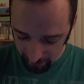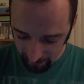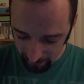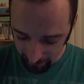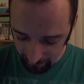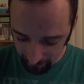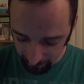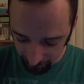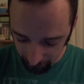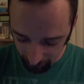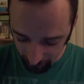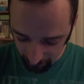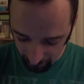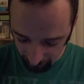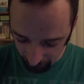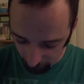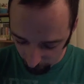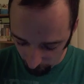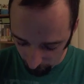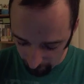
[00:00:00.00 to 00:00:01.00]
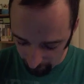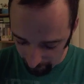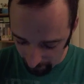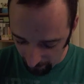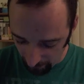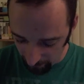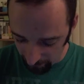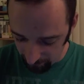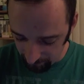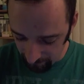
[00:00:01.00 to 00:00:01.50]
$3 or
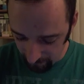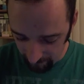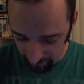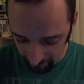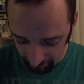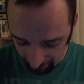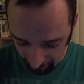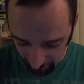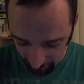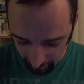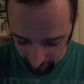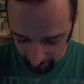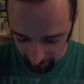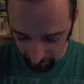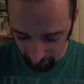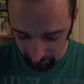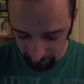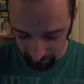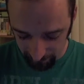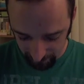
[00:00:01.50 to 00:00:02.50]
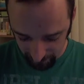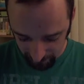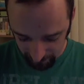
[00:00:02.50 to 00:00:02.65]
$4, maybe $5.